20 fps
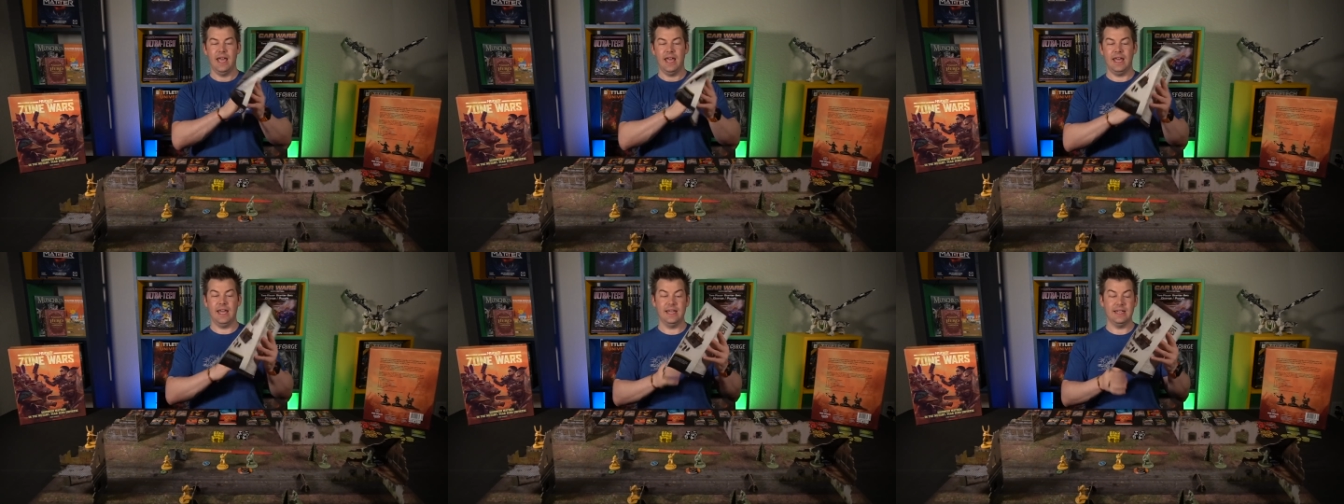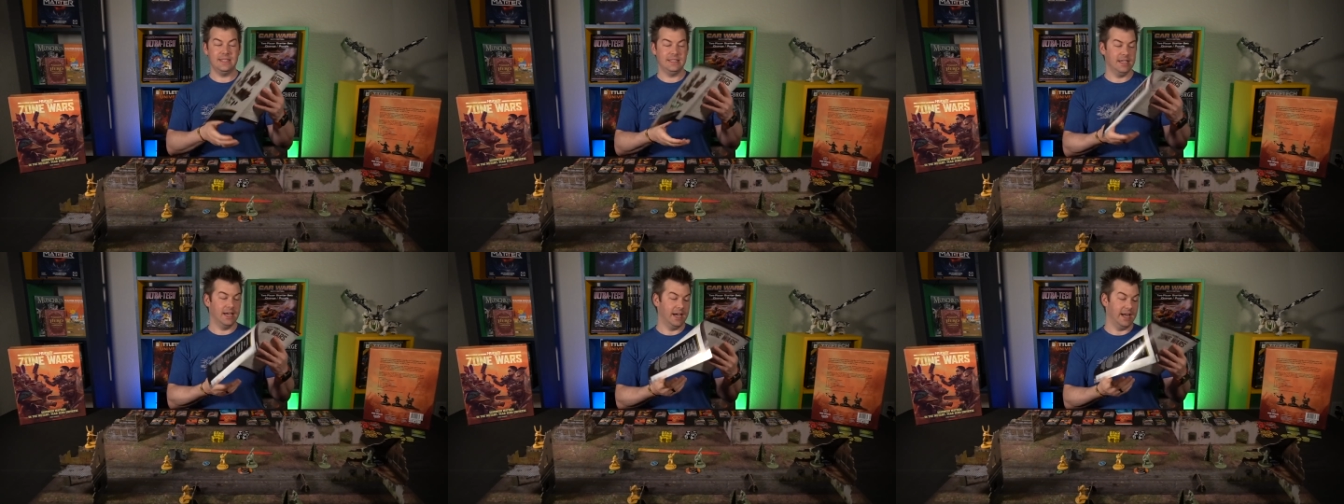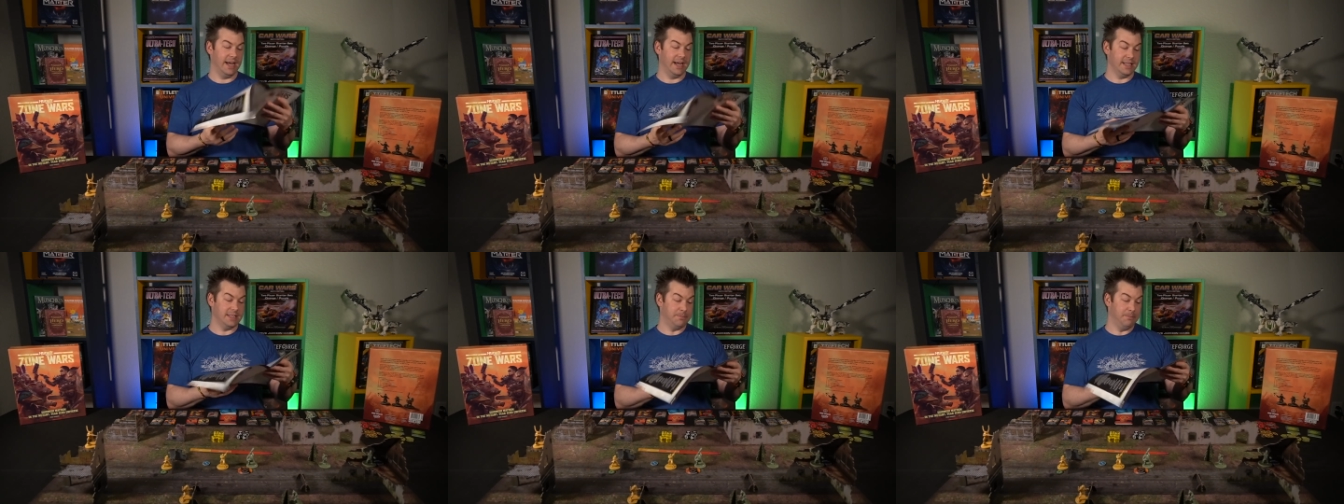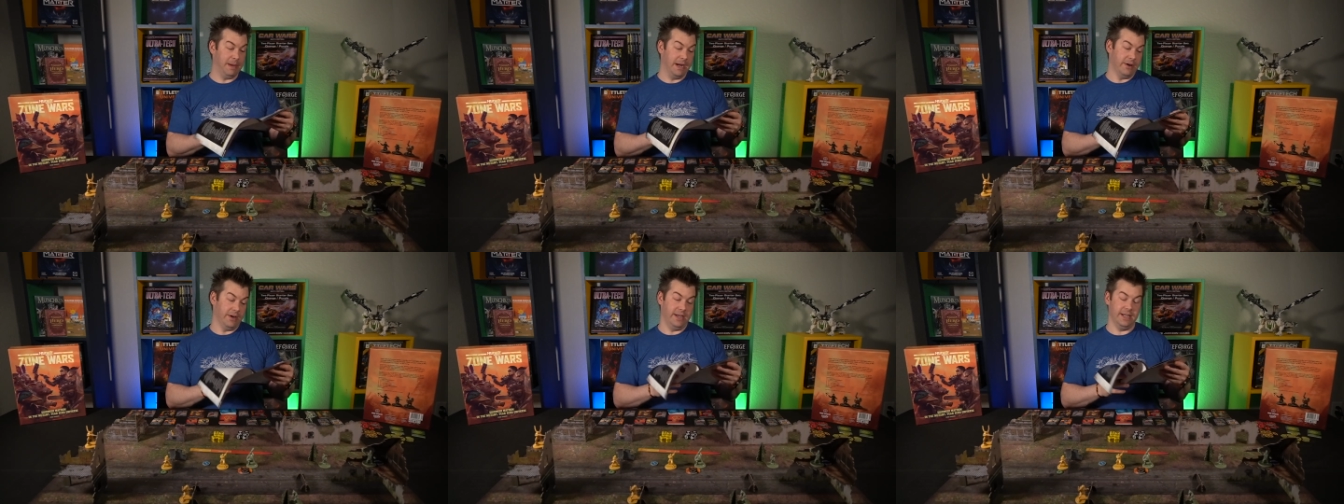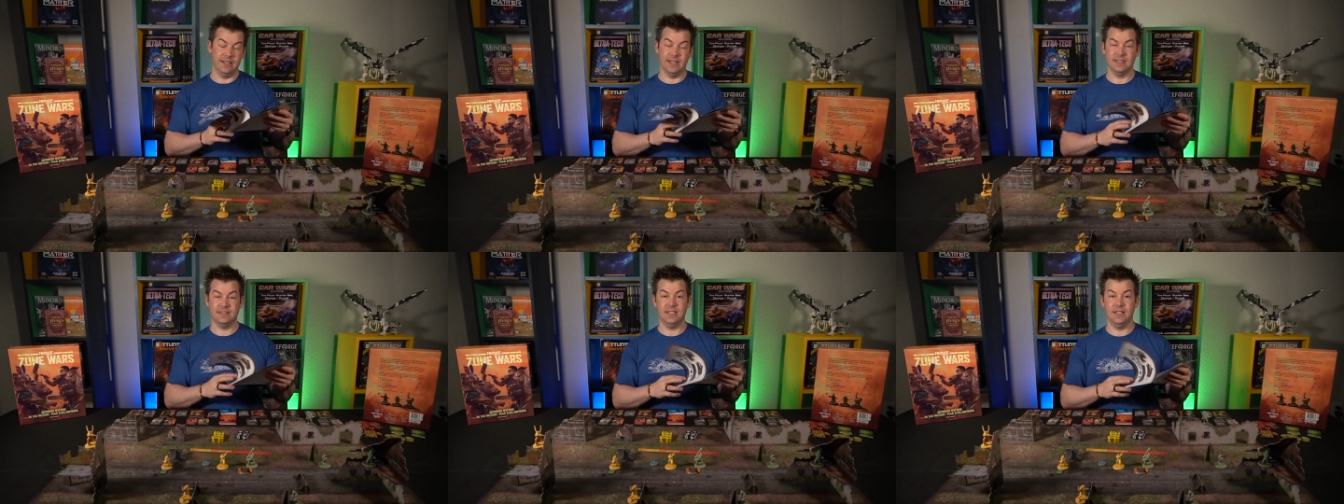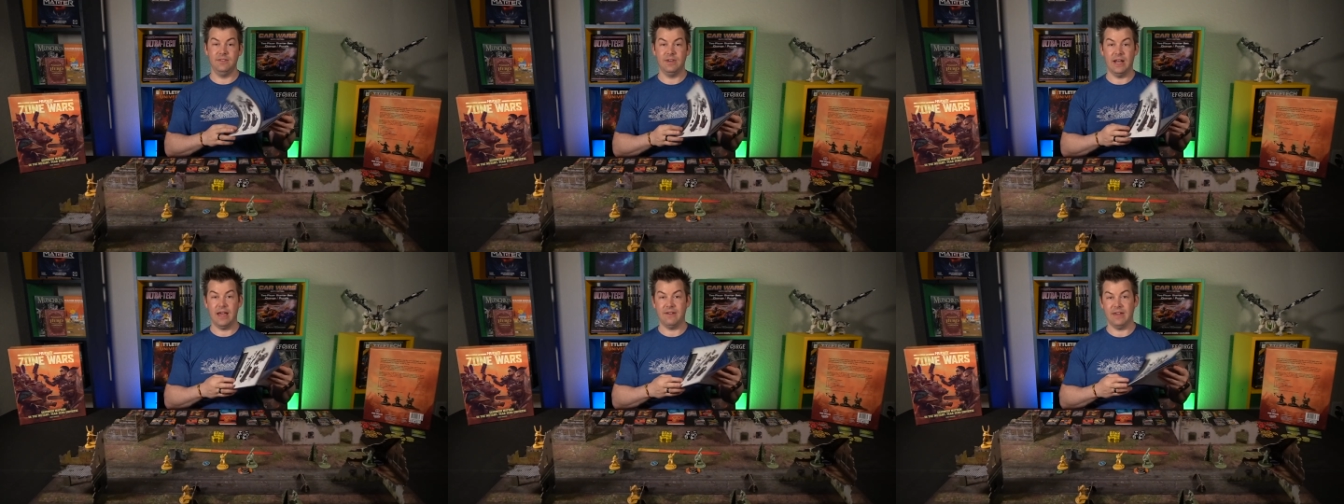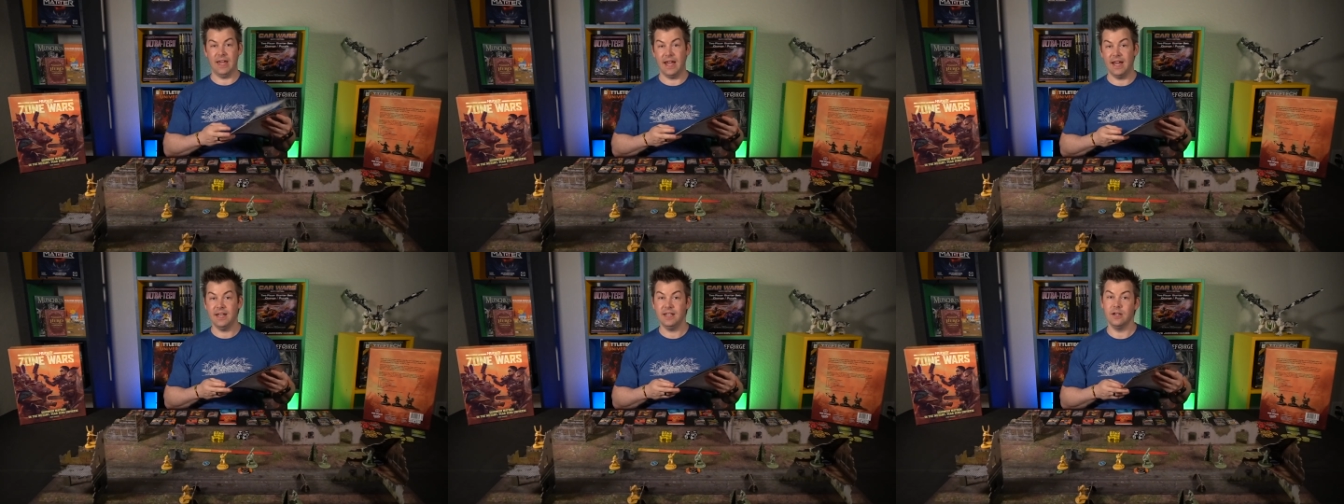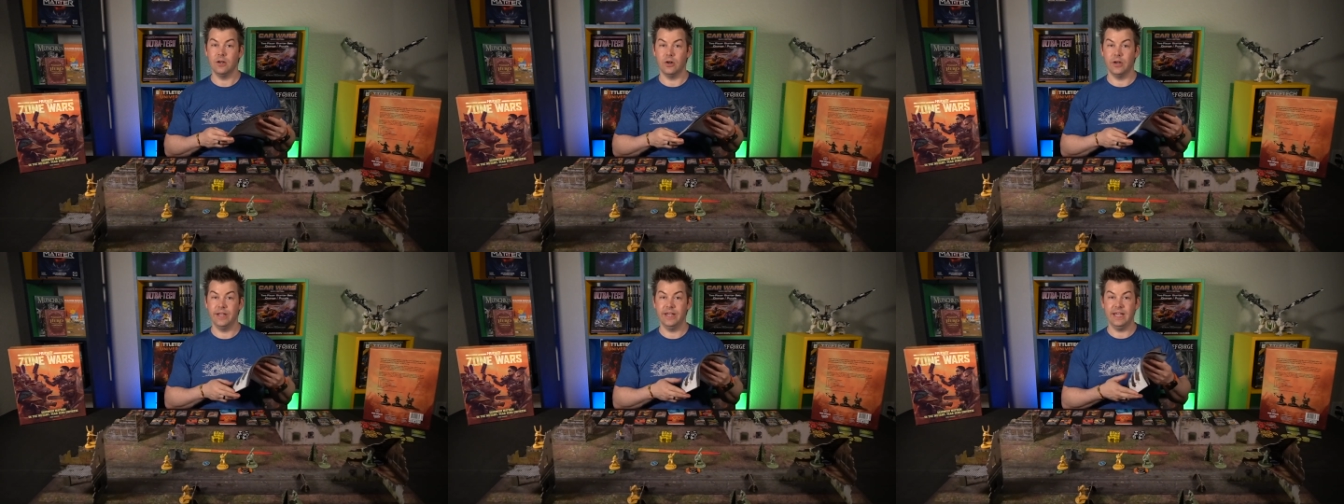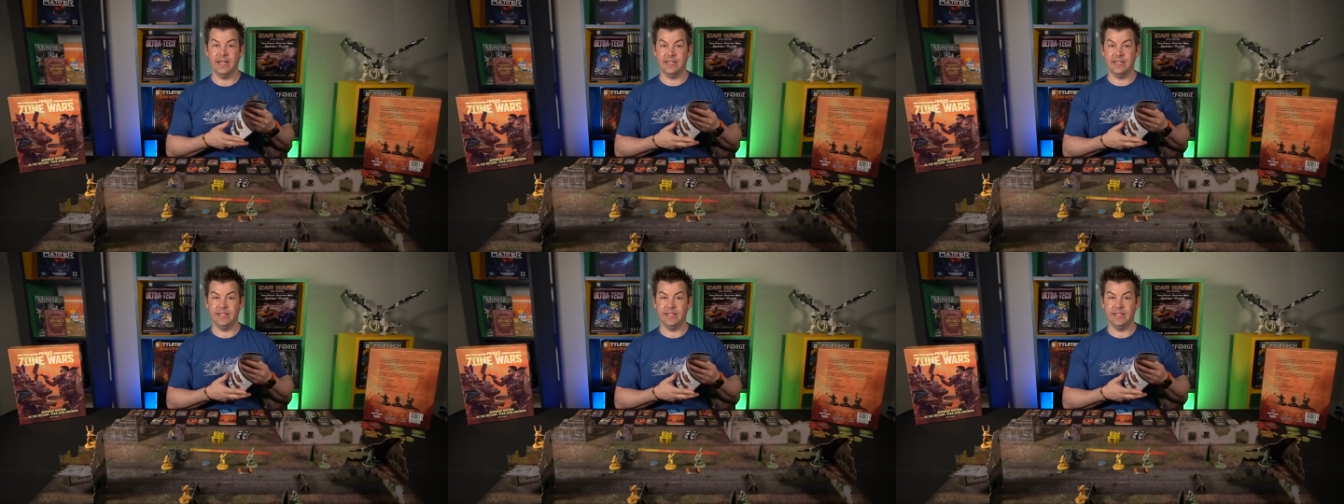and it's buried. It doesn't even have a heading on it.